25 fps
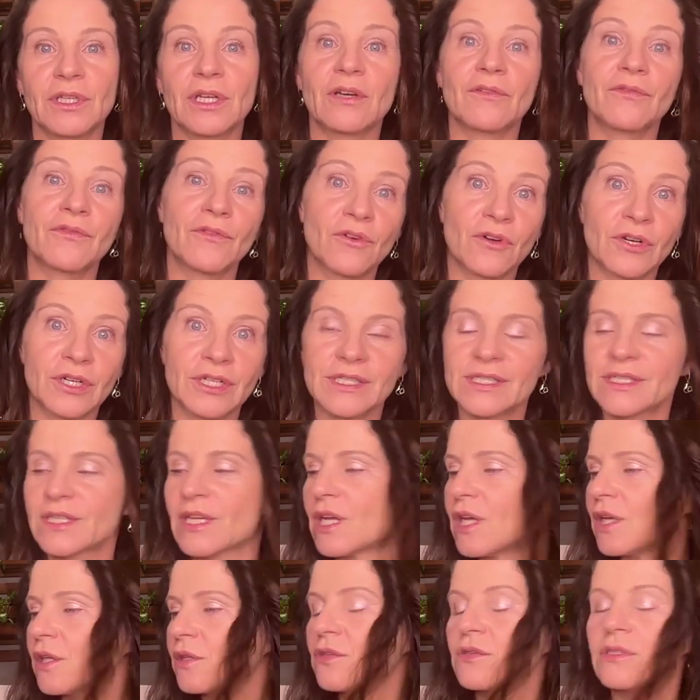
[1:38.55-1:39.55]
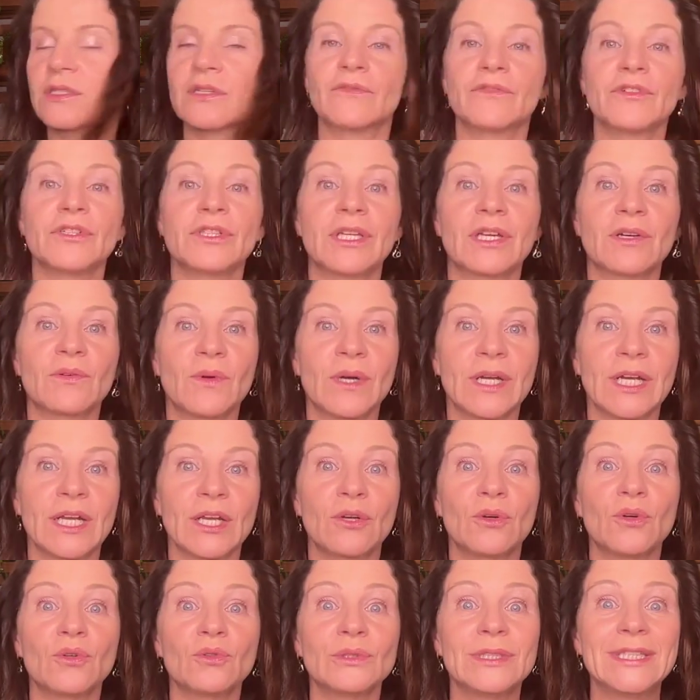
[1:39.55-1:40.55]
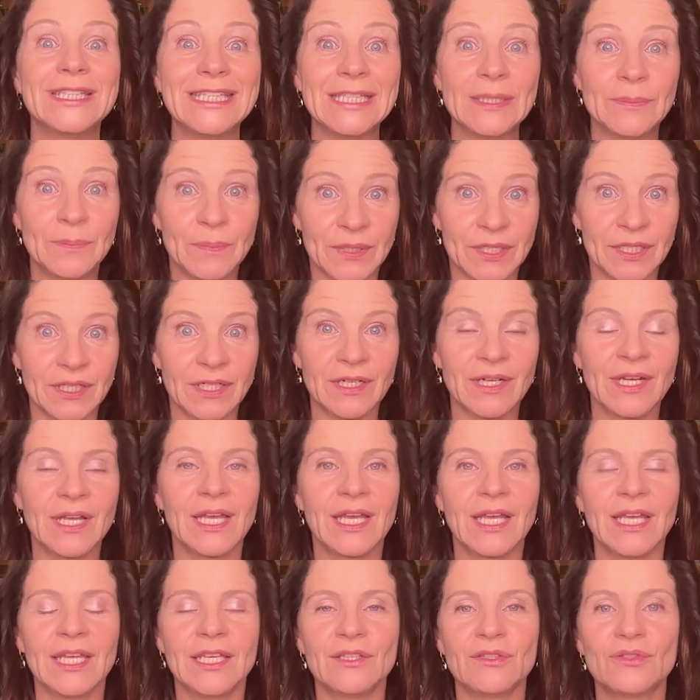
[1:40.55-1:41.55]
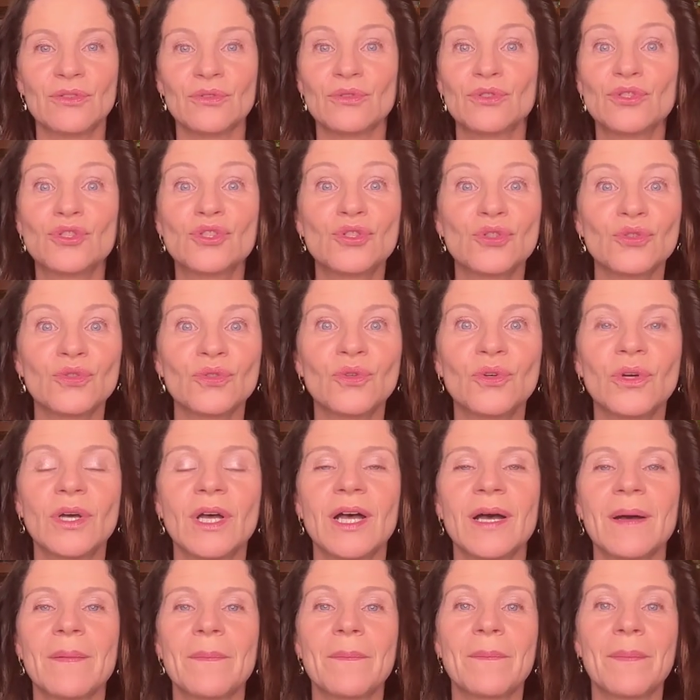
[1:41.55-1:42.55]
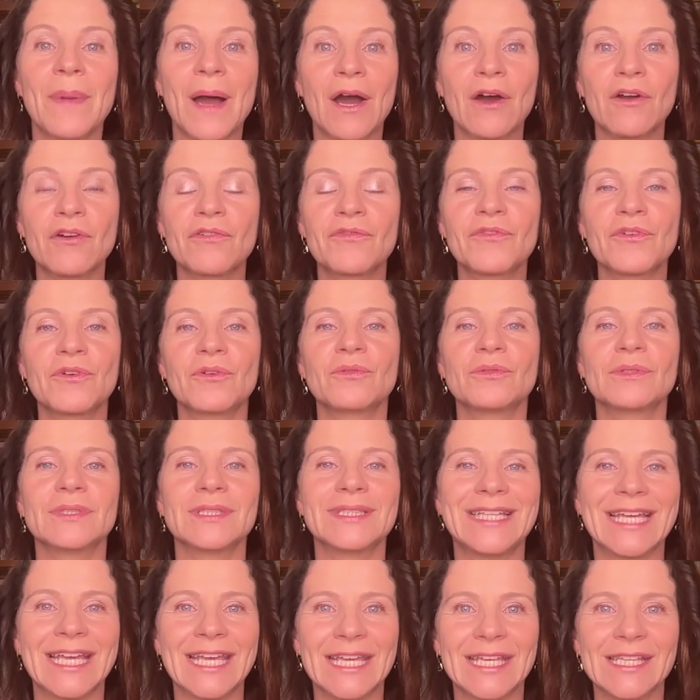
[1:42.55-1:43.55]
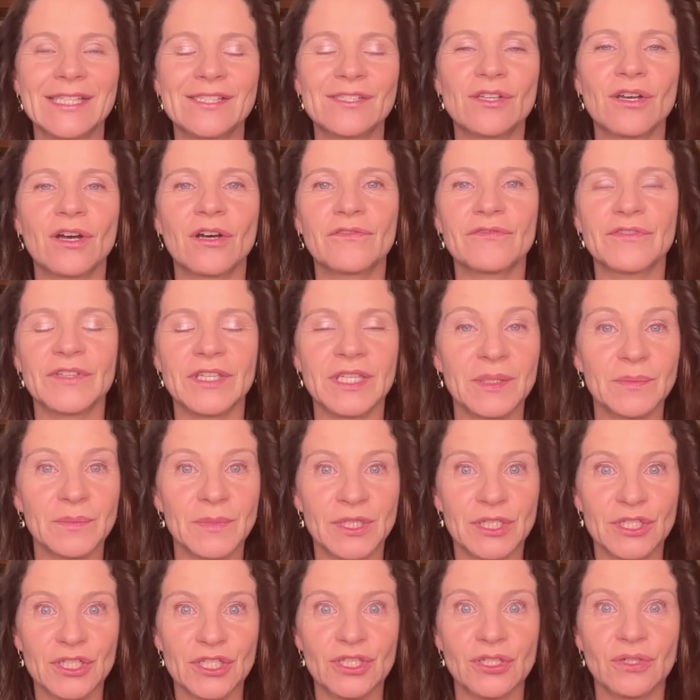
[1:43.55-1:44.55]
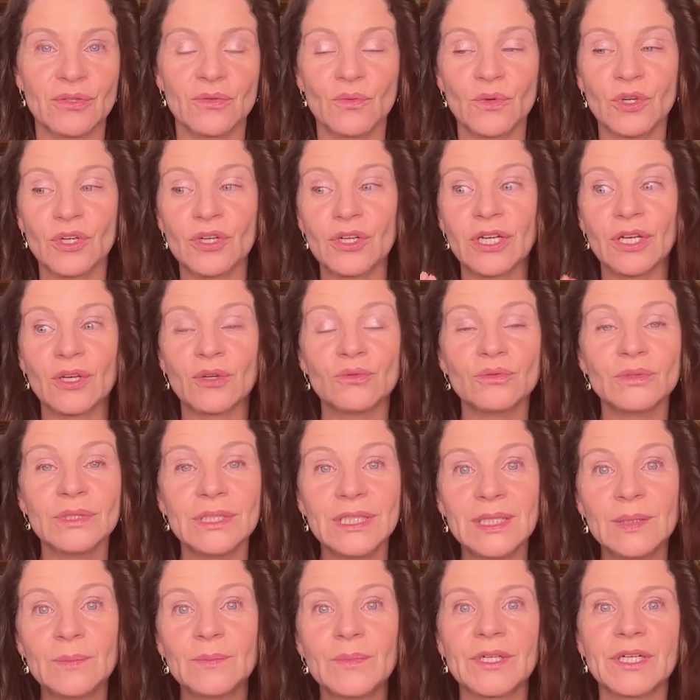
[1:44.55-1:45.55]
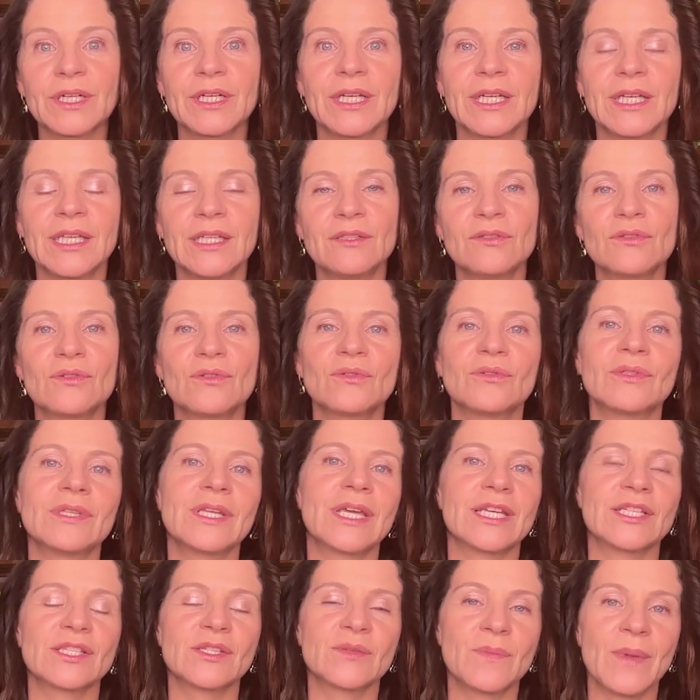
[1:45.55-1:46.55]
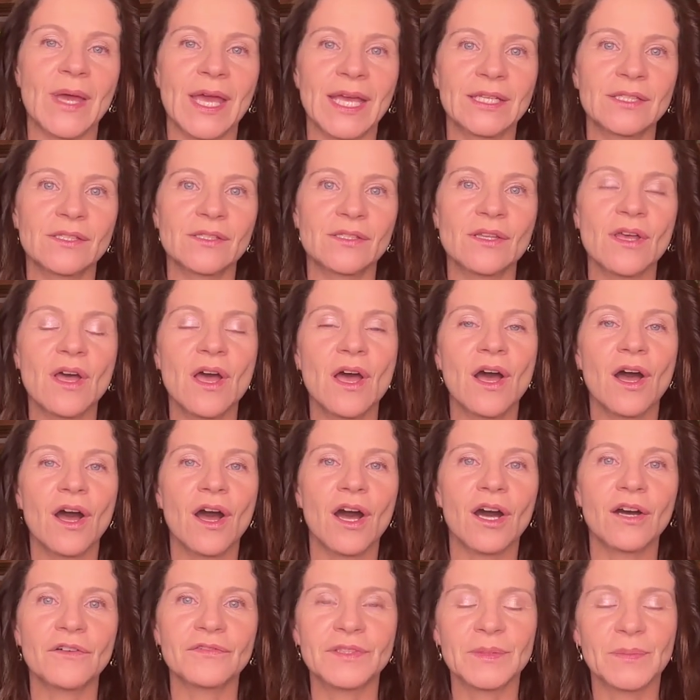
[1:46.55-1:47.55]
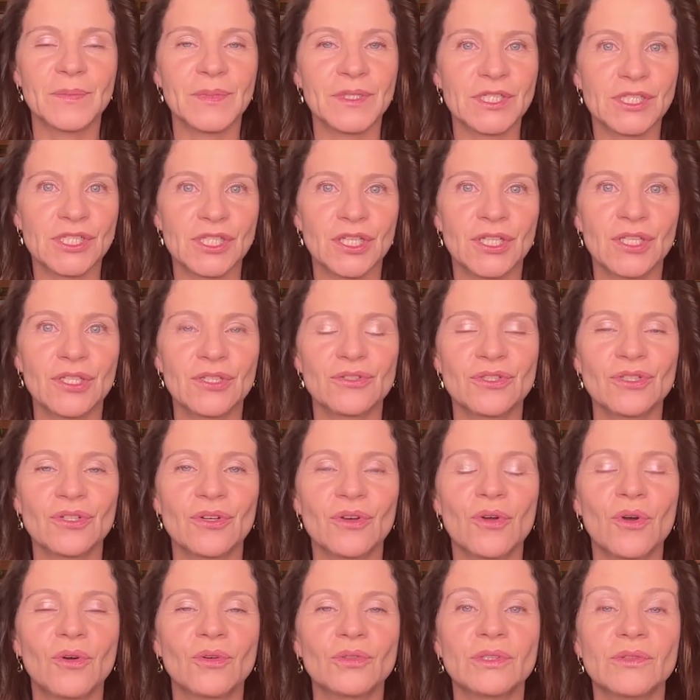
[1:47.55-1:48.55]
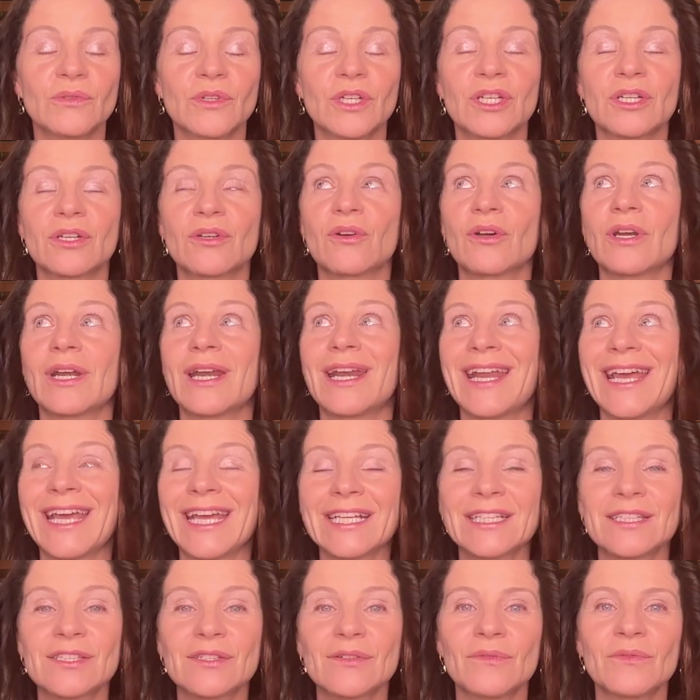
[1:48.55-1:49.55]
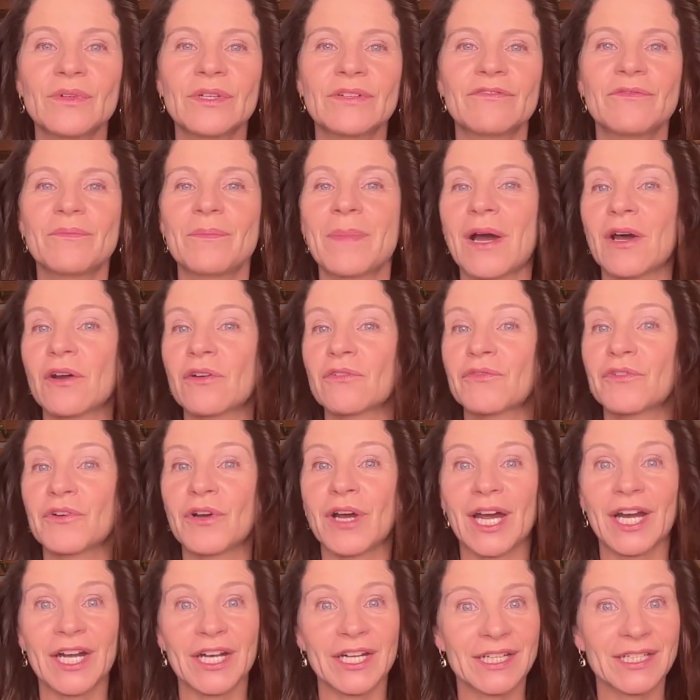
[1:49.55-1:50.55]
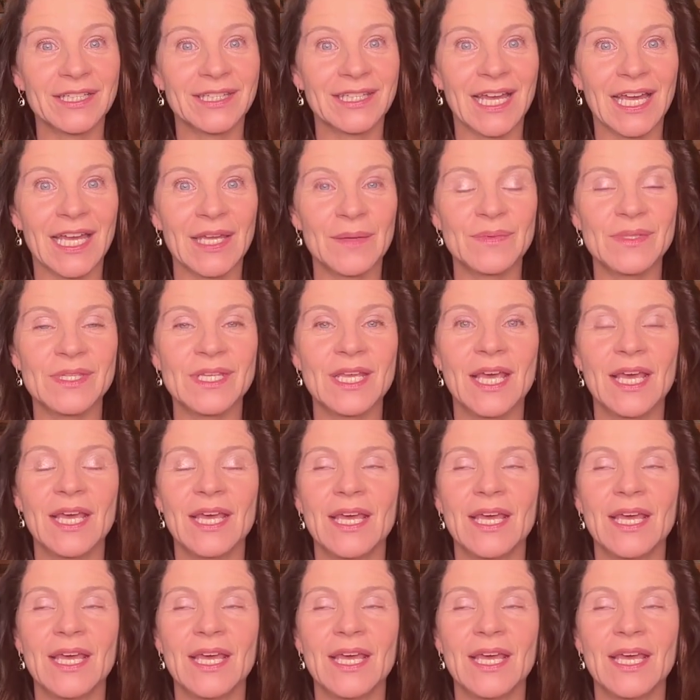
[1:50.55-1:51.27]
And of course, those of you that want to go deeper into 2 powerful days of immersion, we're going to go deeper into the aspects of the persecution code. We're going to connect with powerful archetypes.